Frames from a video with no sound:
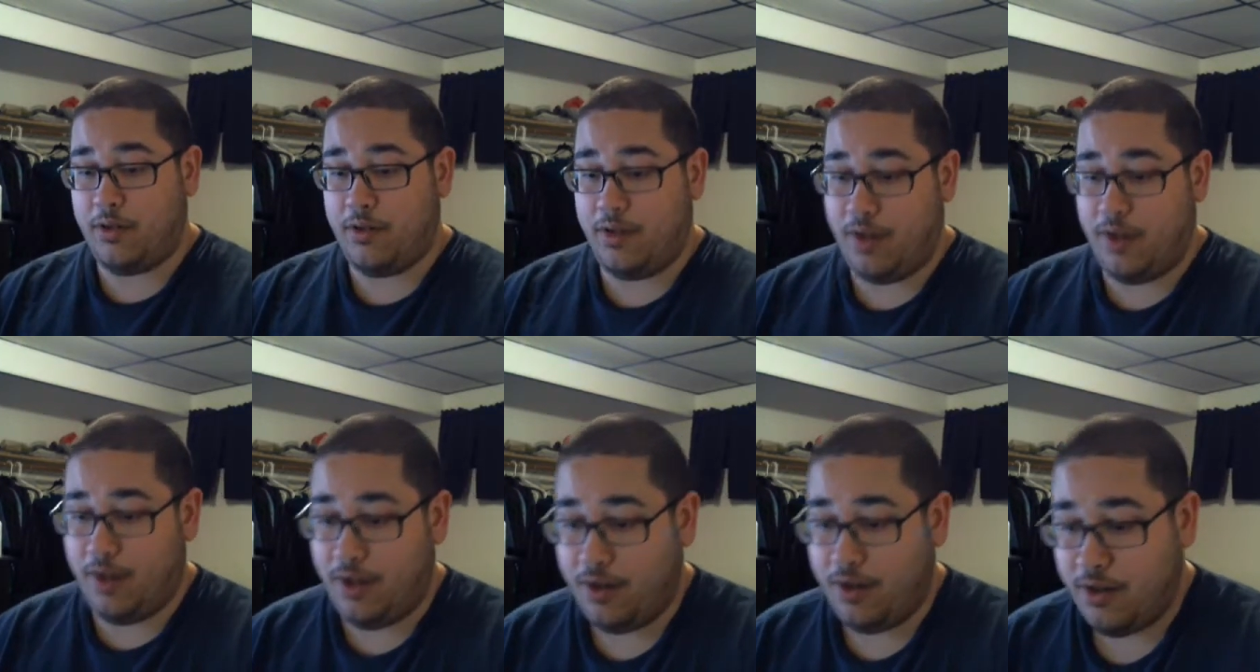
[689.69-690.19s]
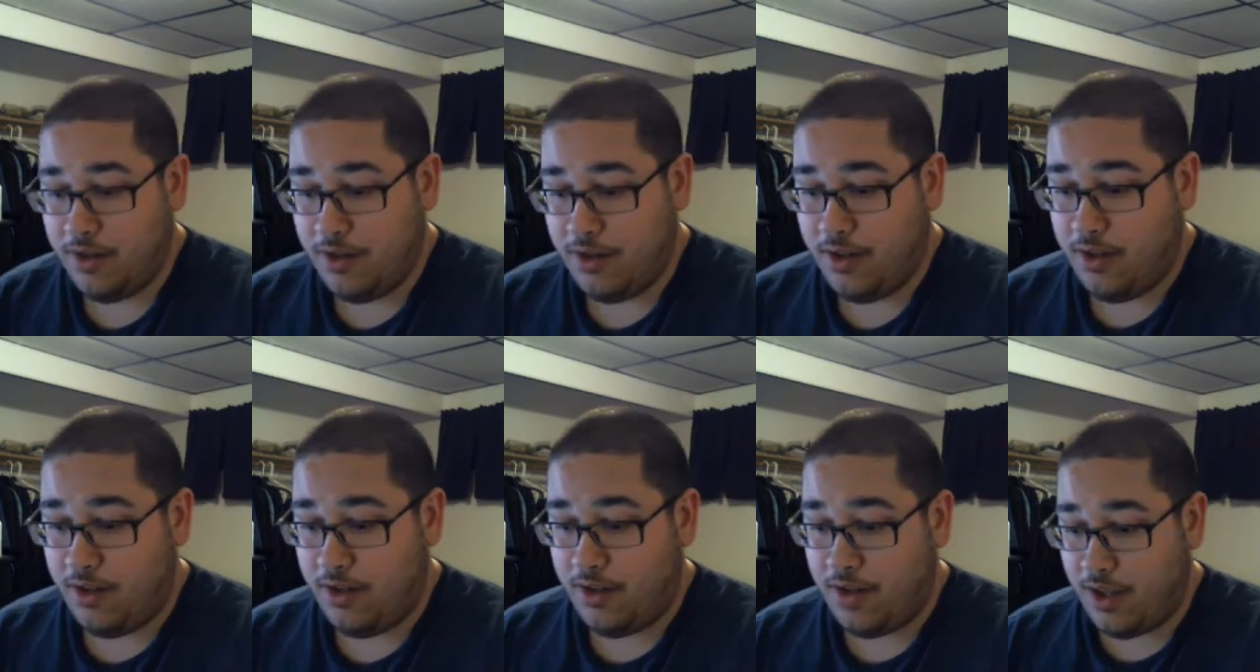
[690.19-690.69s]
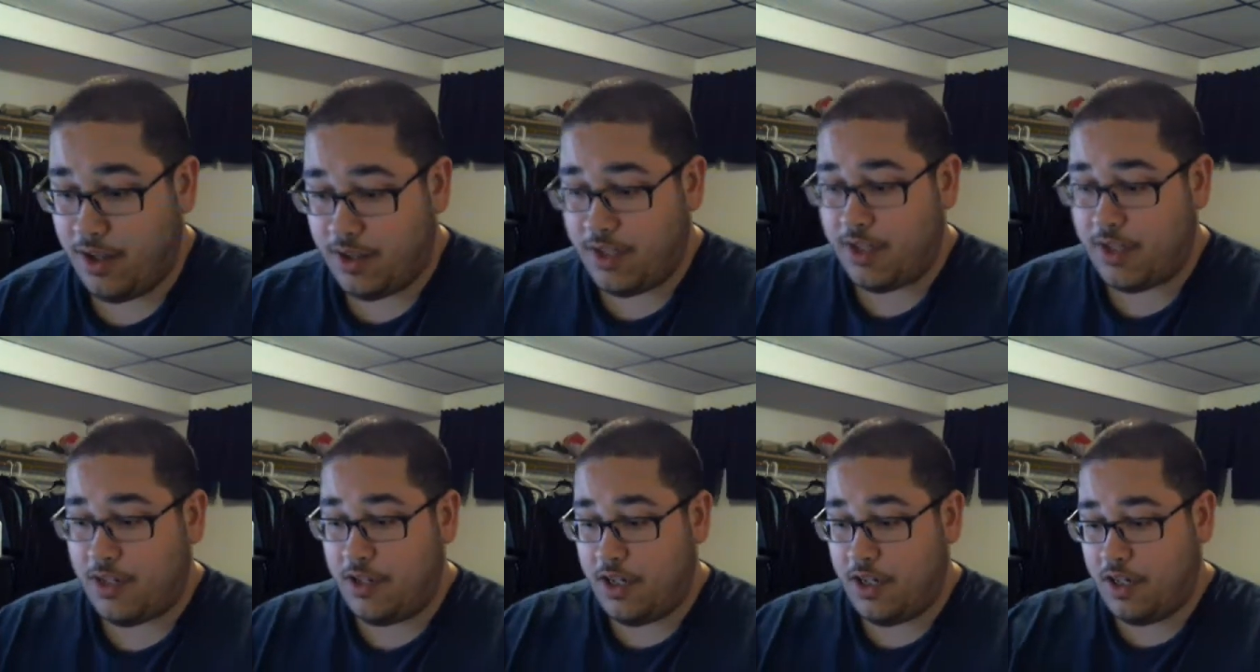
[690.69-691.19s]
Uh, nothing
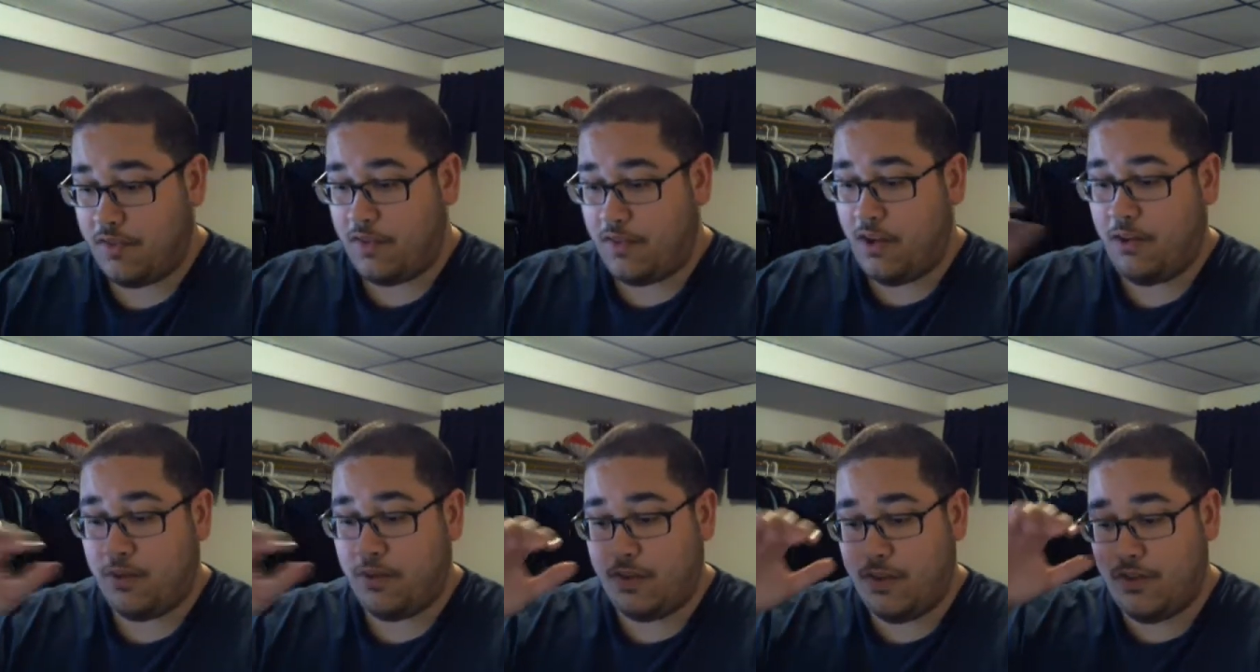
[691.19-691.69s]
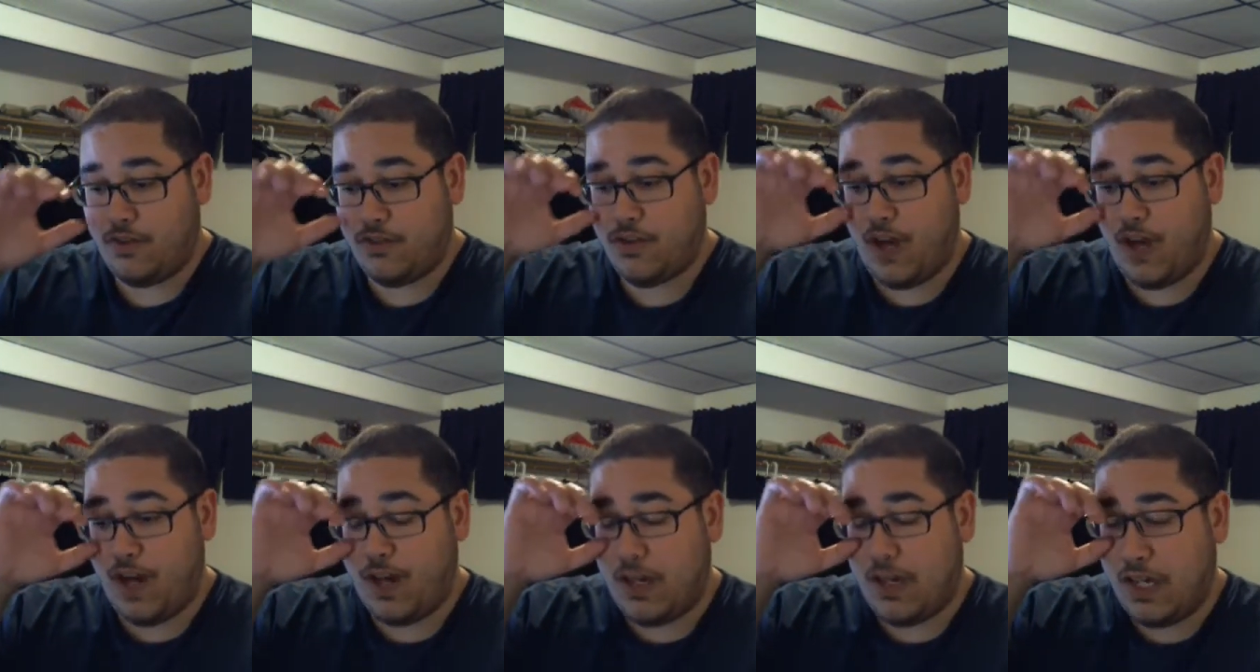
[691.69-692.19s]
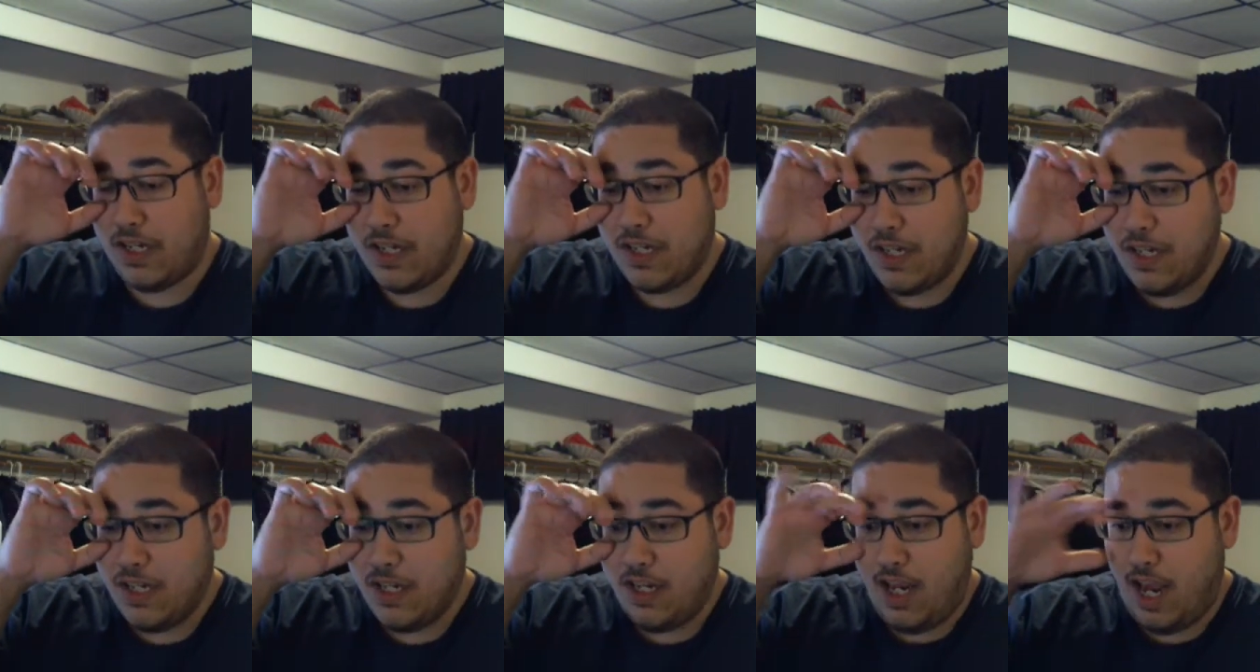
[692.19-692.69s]
could get taller than Trygon,
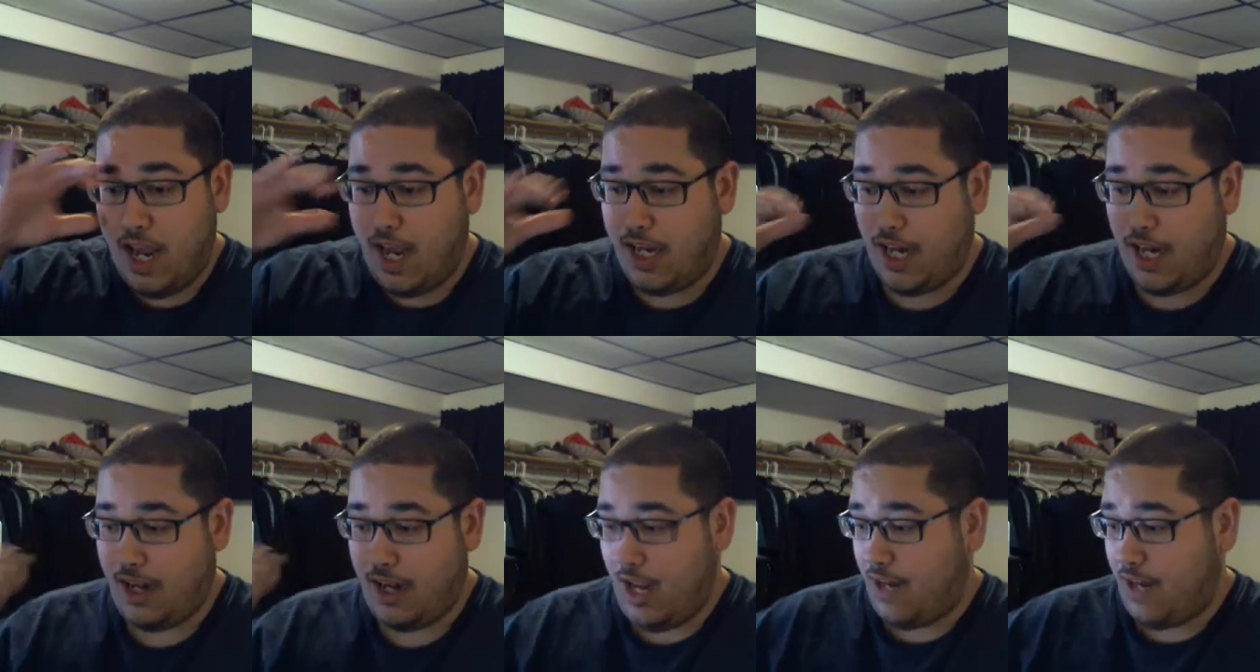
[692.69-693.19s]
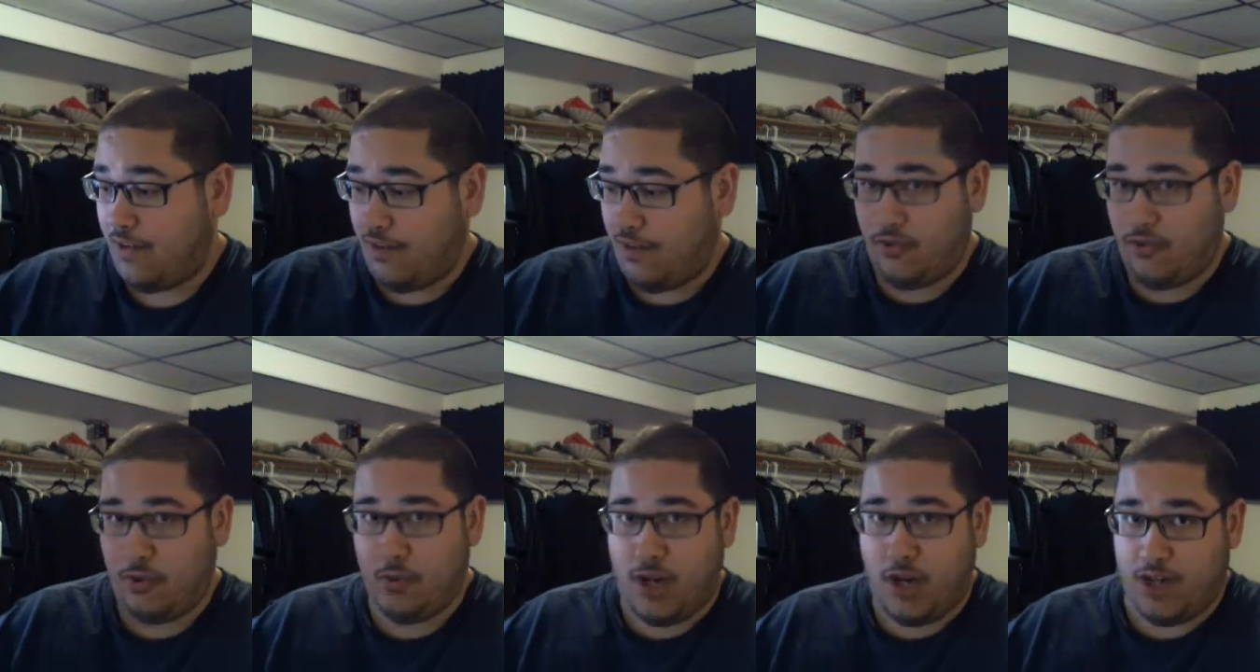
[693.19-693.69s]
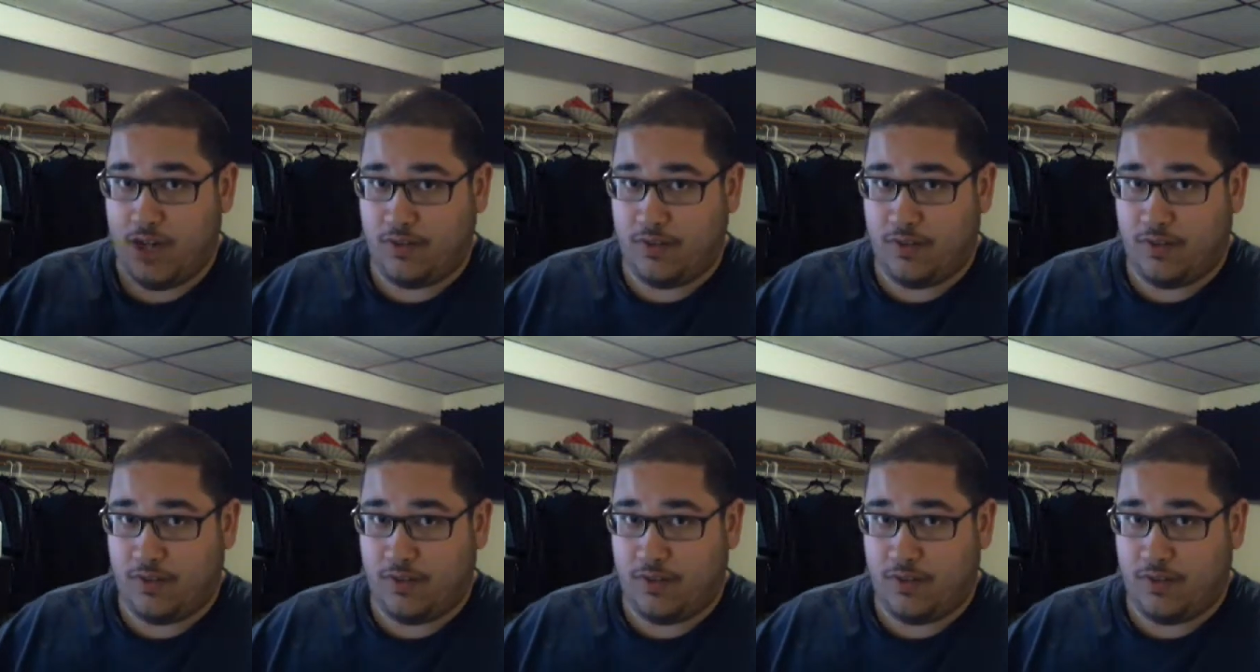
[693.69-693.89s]
and I, I just love the model.